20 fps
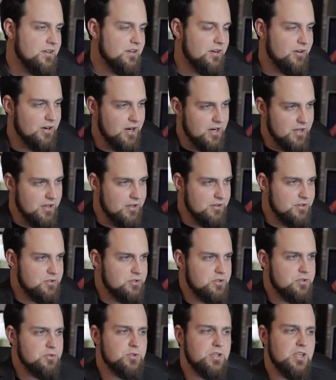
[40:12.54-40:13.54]
All right. Uh,
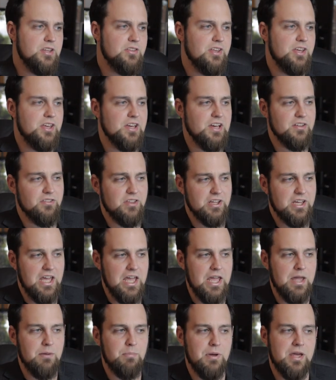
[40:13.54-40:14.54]
did you see the uh, the
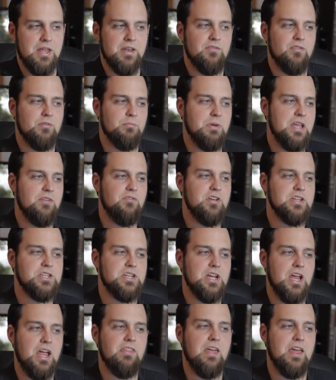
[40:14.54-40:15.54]
Kingpin from E V
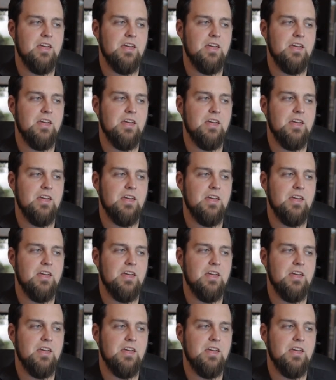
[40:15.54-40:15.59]
G A?